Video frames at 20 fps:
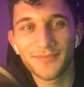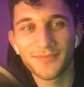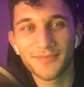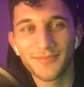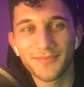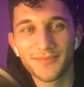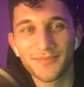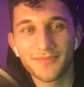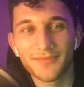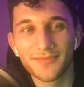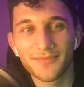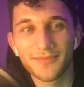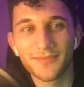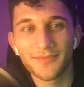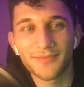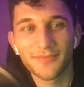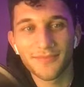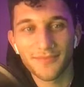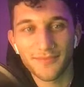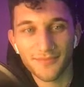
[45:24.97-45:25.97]

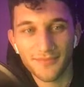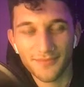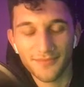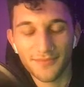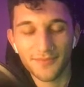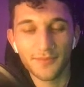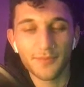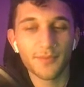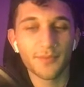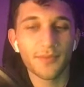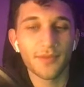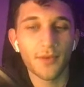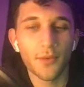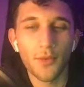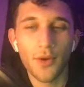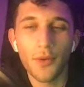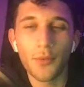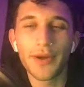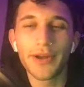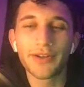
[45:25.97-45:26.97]

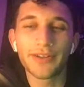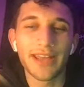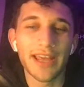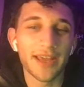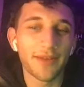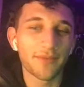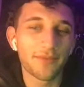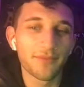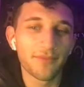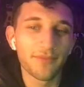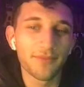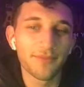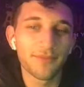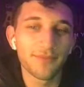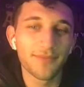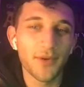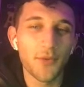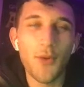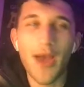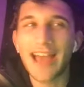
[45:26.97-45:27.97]
A weird game,
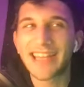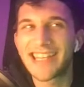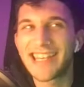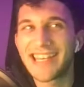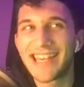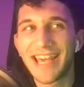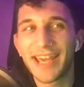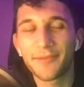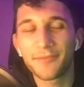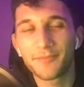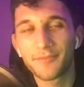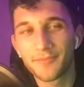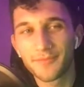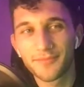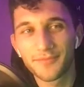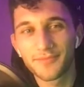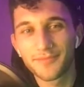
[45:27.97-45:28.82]
wacky game.